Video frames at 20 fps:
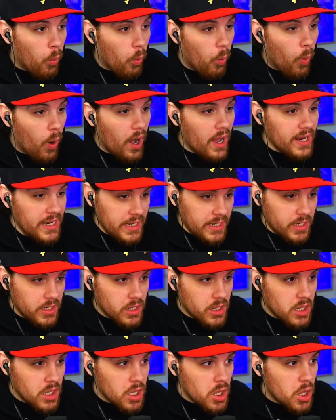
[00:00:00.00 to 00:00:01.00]
What
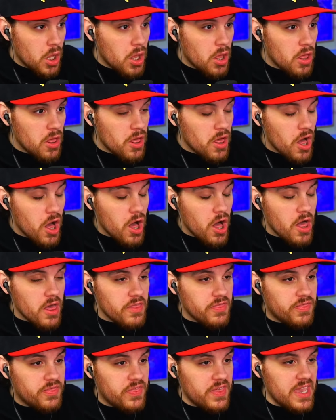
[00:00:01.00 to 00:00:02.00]

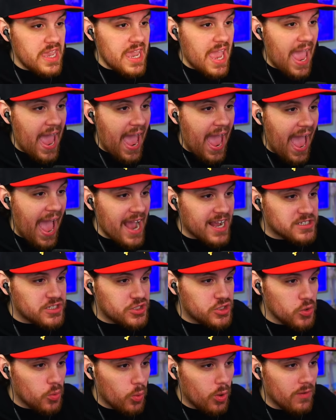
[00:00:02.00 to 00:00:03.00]
the
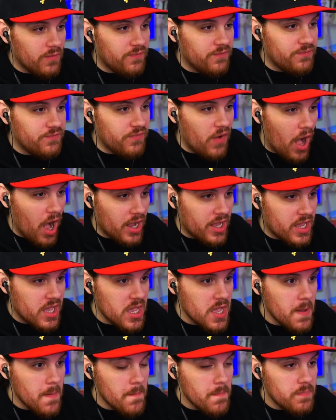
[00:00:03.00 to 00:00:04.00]
actual fuck
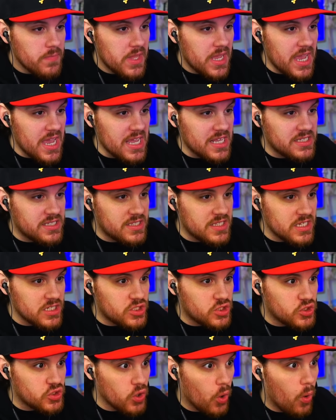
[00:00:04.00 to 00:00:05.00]
is this
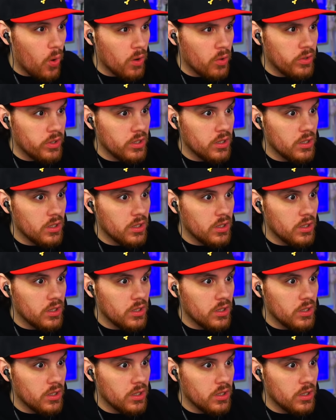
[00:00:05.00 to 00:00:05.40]
sword?